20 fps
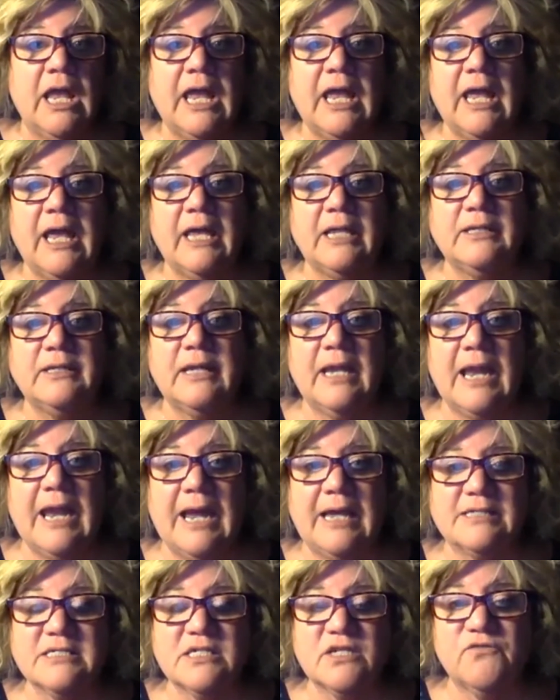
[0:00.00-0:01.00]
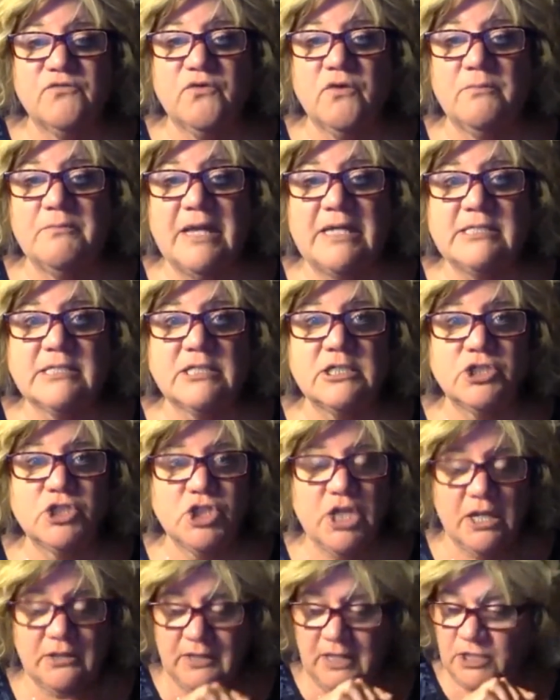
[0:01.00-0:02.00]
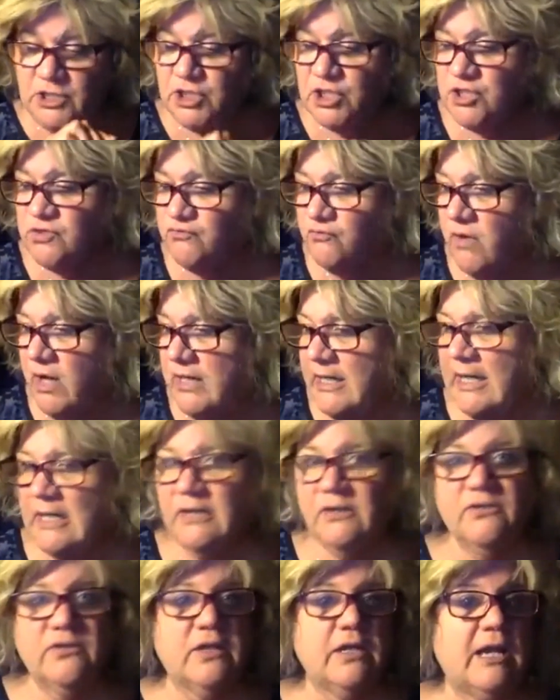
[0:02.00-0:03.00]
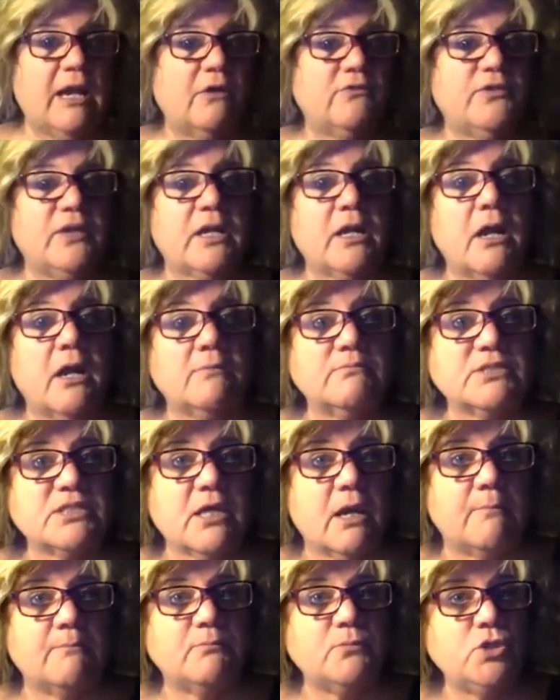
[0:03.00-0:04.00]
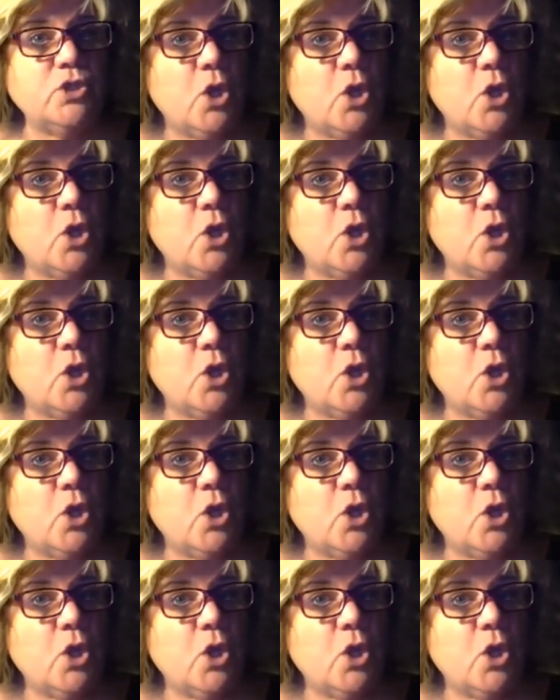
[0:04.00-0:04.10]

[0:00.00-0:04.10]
and ask for a message, and then just write anything out that comes up.